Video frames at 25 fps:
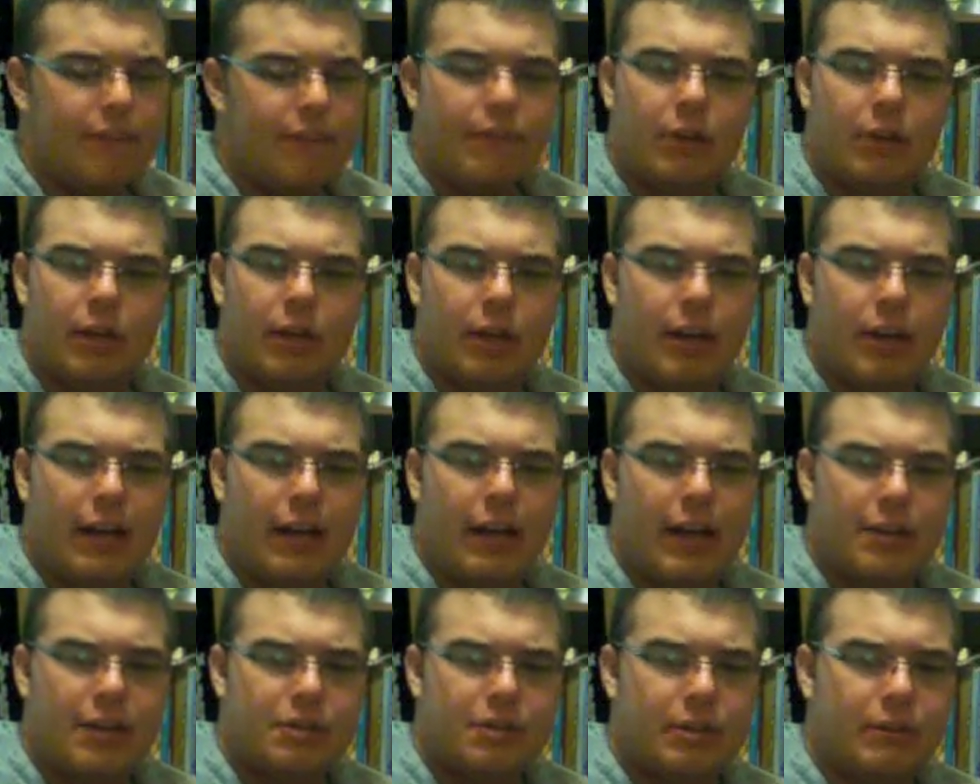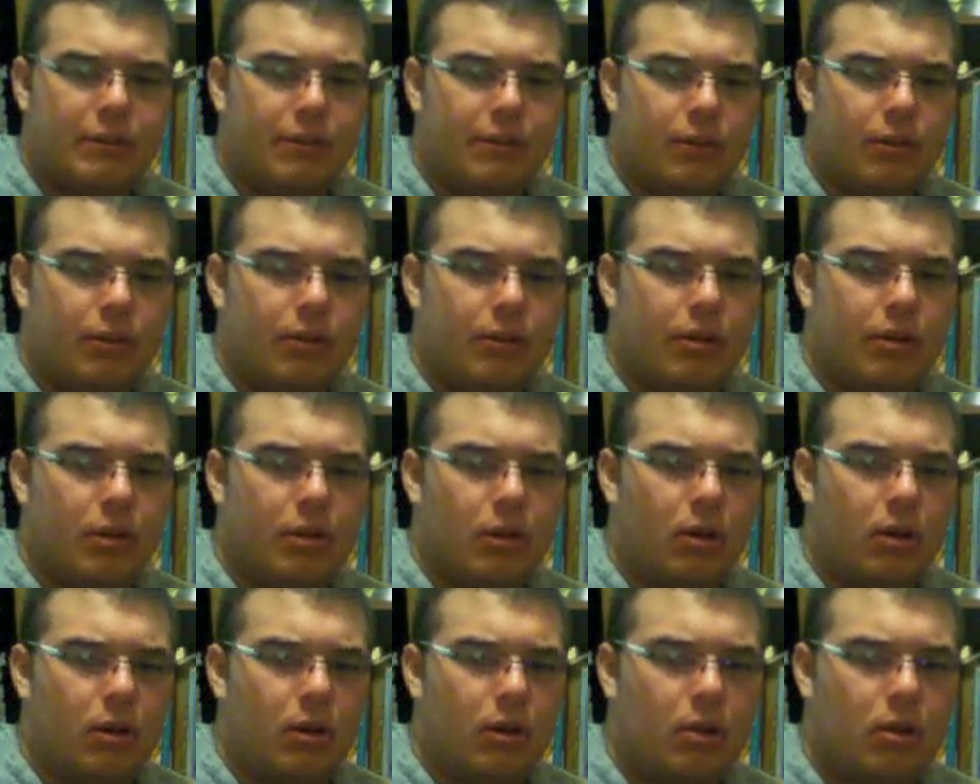if you look on
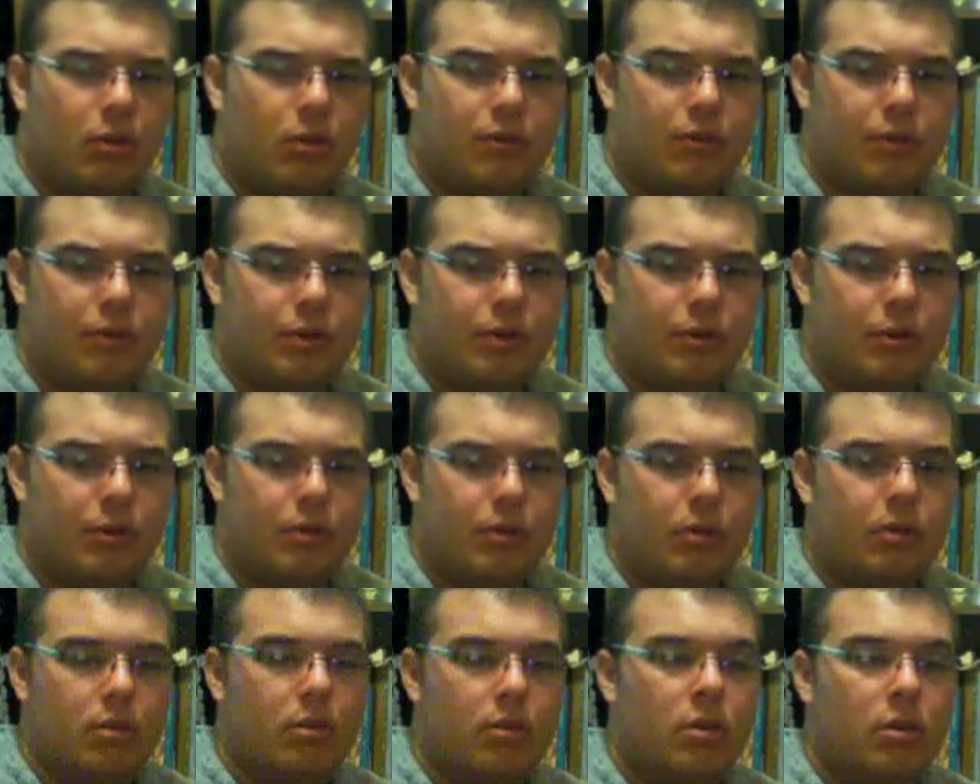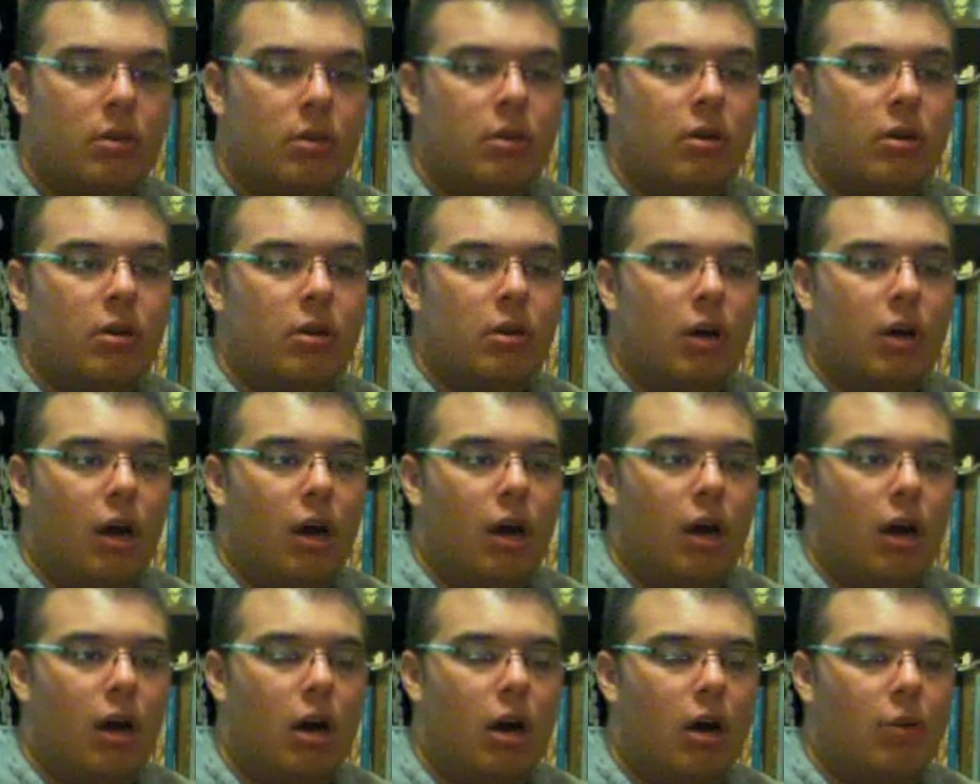Call of Duty,
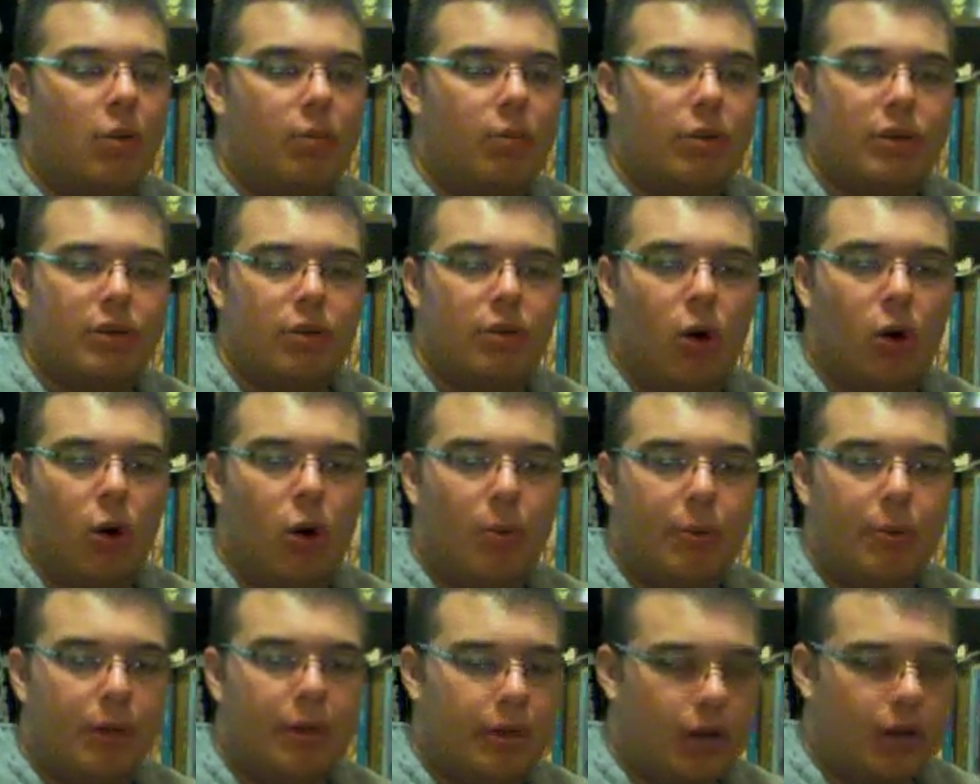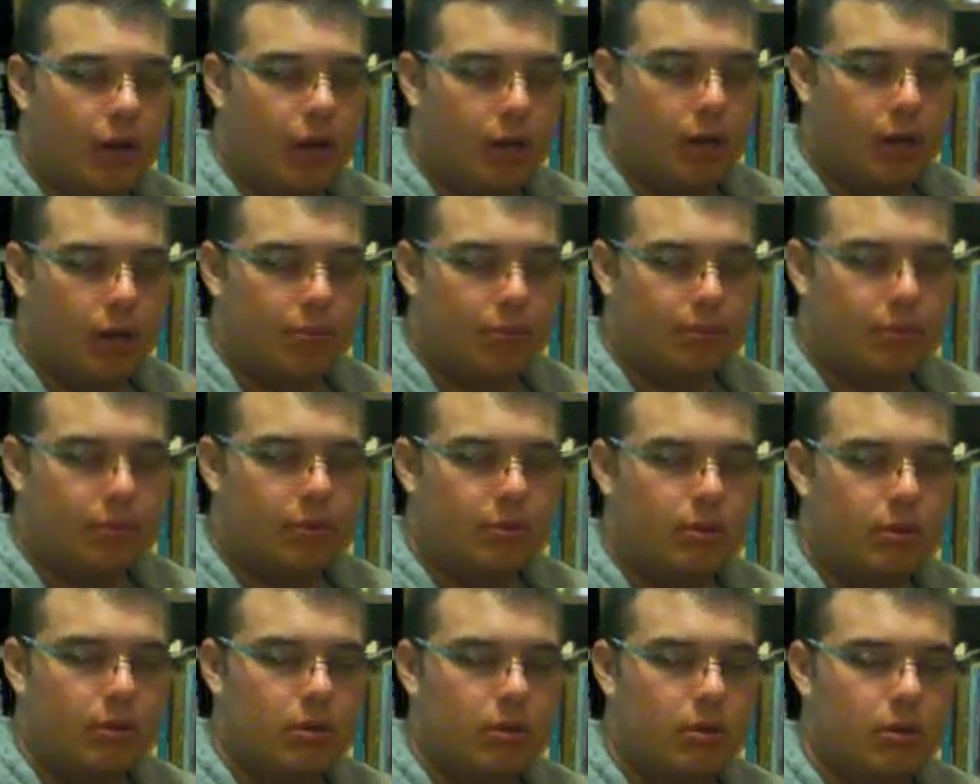when you open it up,
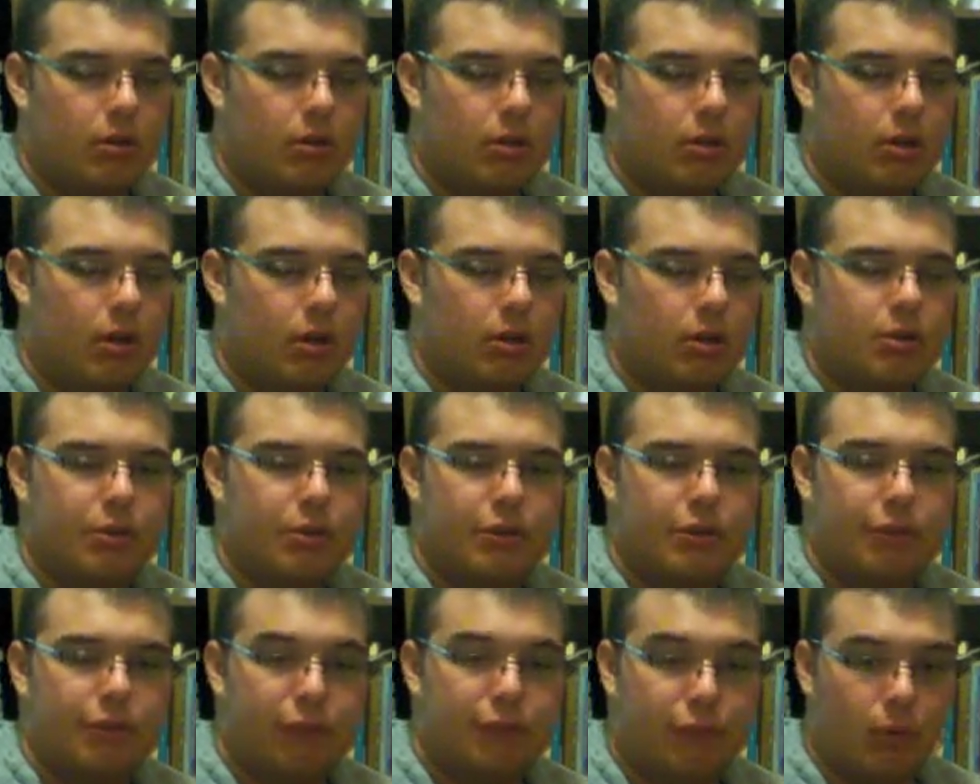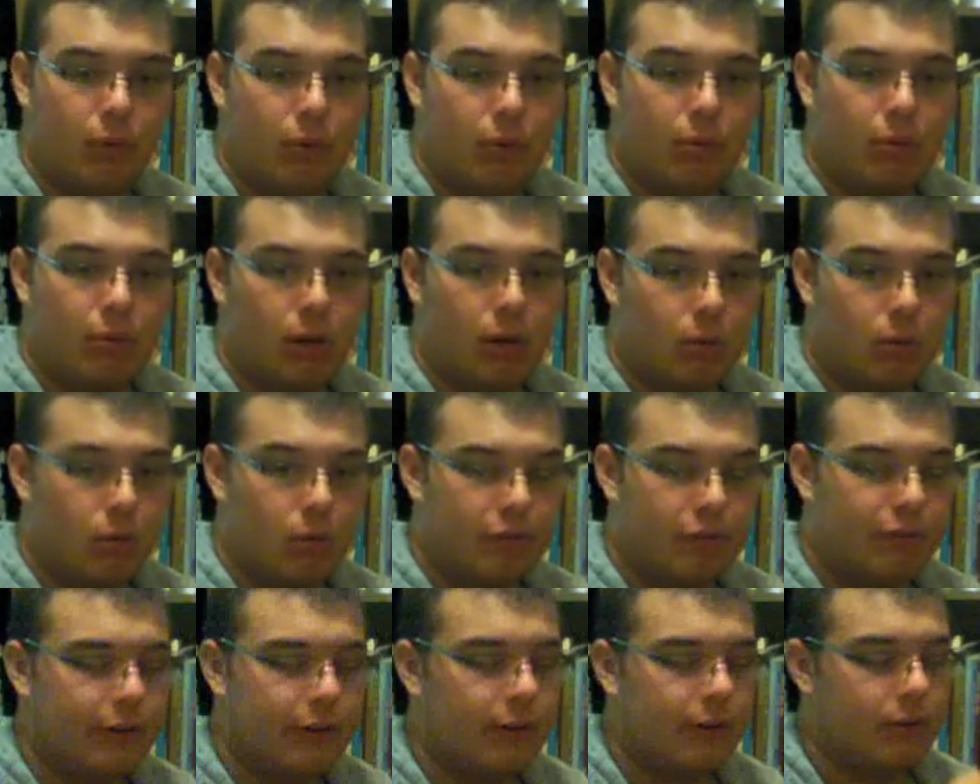Call of Duty 4 Modern
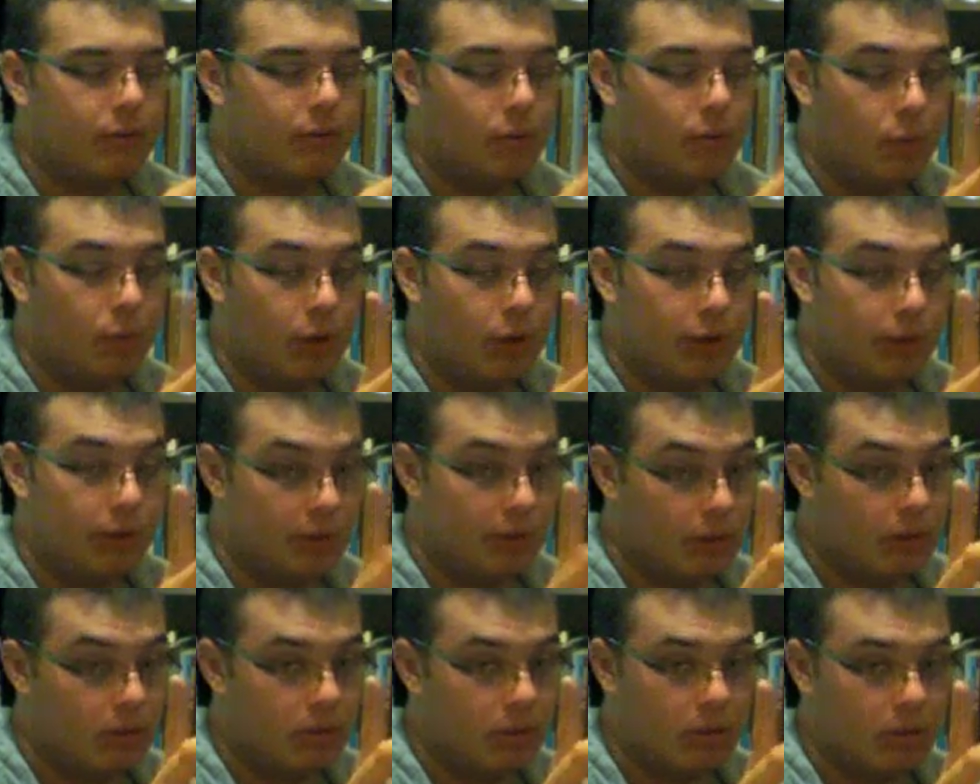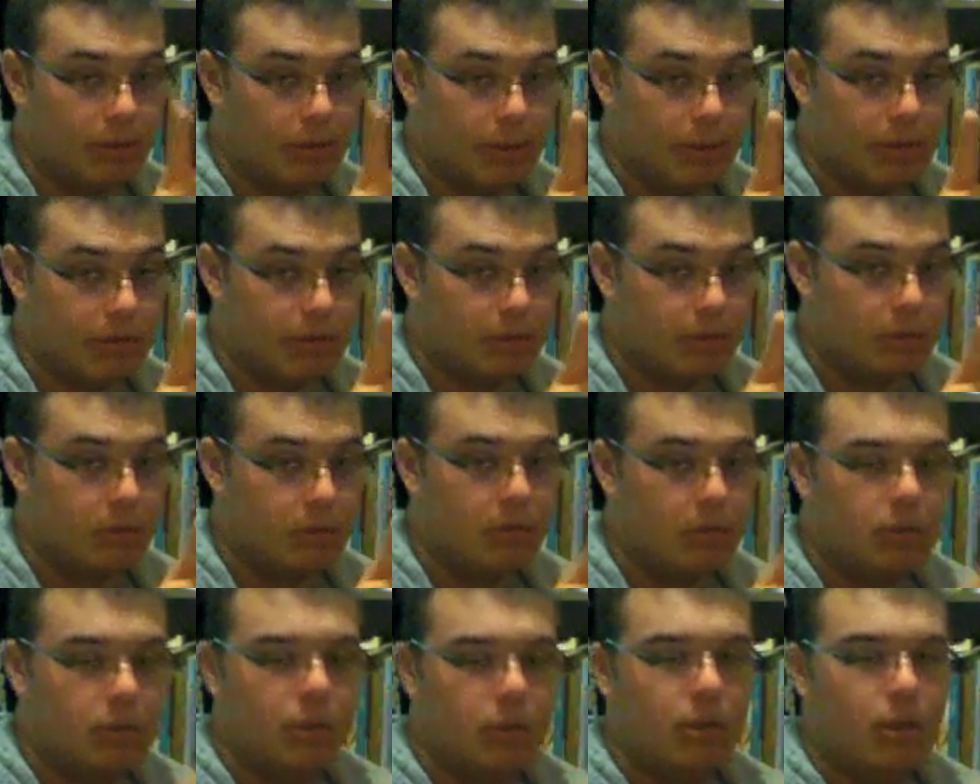Warfare 1,
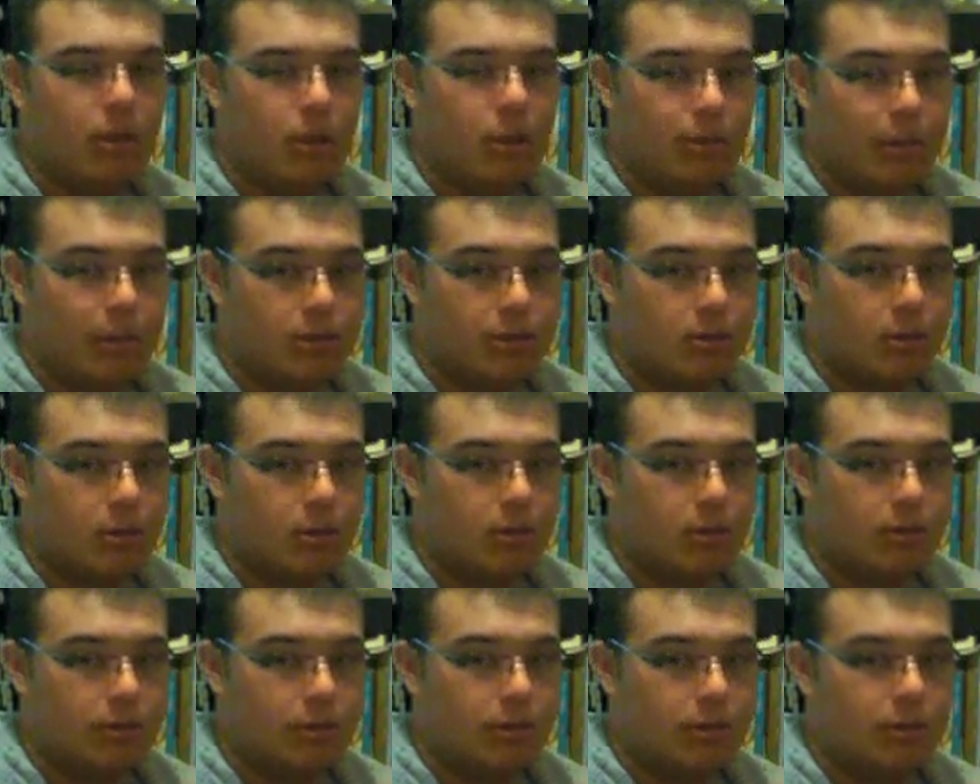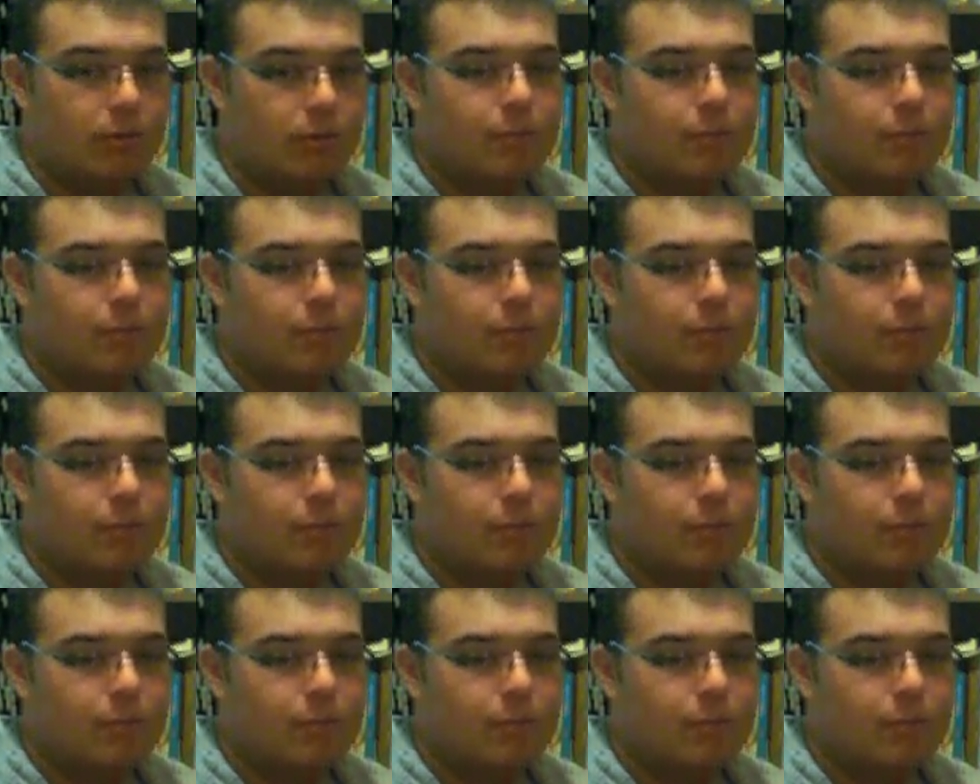best Call of Duty.